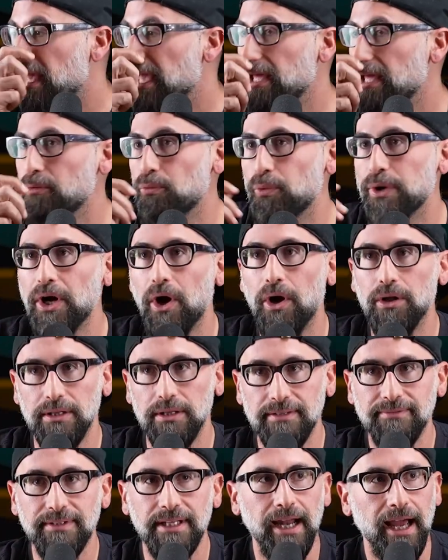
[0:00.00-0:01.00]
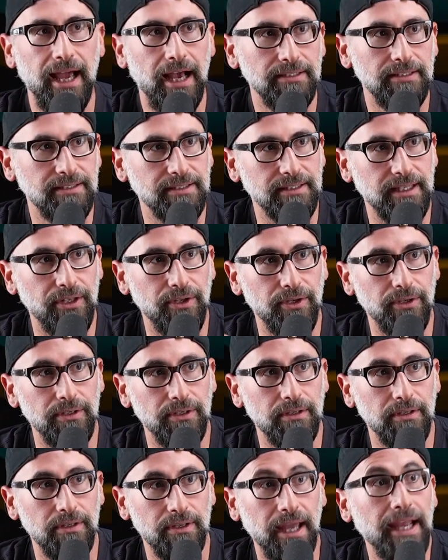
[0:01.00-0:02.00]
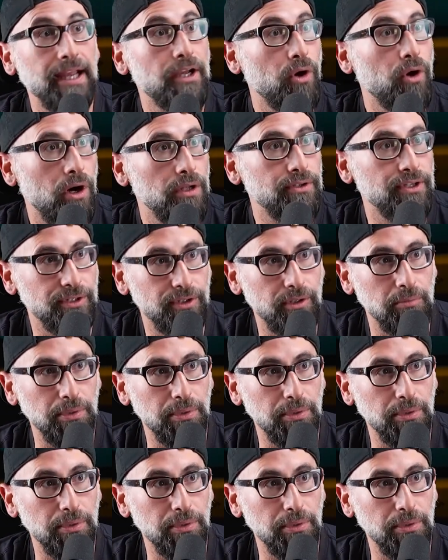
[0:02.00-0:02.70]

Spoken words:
And we all lived in a house together, and they called it the